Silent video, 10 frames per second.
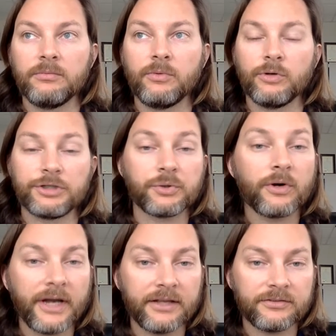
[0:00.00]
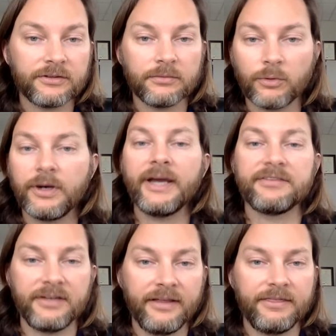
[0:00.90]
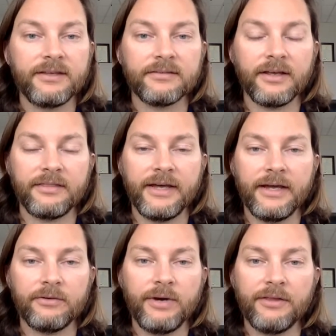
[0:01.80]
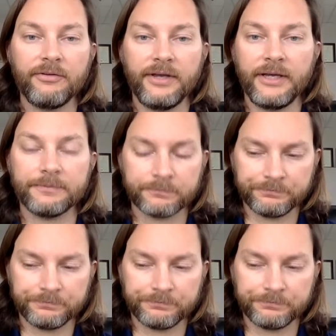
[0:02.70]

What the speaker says: more short answer, more essay, things like that, rather than